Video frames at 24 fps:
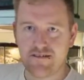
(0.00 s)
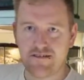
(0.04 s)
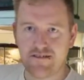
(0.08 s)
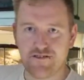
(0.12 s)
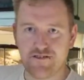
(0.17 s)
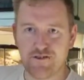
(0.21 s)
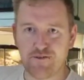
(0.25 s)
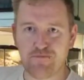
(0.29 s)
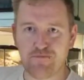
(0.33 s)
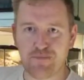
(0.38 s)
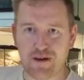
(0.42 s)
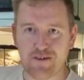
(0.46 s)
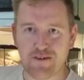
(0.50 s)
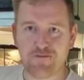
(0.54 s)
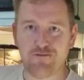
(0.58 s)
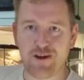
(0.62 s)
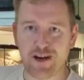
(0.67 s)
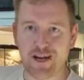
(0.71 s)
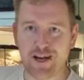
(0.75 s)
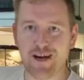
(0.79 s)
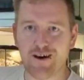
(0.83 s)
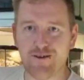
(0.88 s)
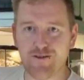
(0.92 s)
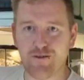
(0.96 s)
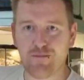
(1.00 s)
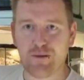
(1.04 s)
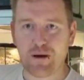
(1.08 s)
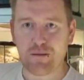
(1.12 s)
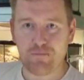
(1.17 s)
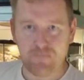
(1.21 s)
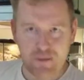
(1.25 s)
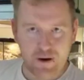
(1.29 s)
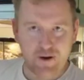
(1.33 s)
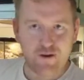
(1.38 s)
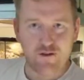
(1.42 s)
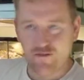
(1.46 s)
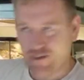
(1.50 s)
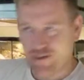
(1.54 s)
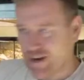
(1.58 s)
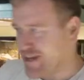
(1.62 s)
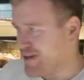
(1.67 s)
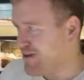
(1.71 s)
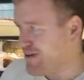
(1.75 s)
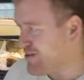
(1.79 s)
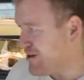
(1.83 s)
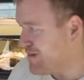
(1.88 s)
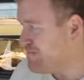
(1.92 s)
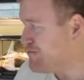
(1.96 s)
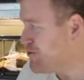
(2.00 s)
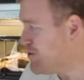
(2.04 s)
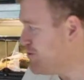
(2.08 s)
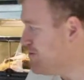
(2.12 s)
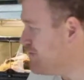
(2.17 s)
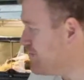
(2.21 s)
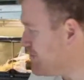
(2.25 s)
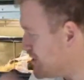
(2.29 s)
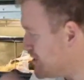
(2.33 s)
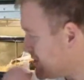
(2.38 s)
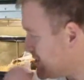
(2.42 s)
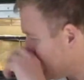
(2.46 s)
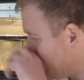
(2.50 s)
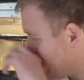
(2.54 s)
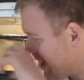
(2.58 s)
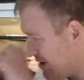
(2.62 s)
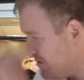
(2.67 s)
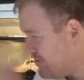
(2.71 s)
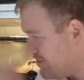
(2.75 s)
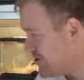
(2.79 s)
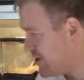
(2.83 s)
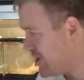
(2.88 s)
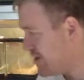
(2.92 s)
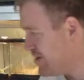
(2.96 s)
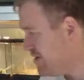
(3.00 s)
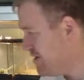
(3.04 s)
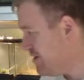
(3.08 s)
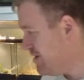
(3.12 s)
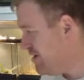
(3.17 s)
the big video, the big build video that I'm doing for this enclosure.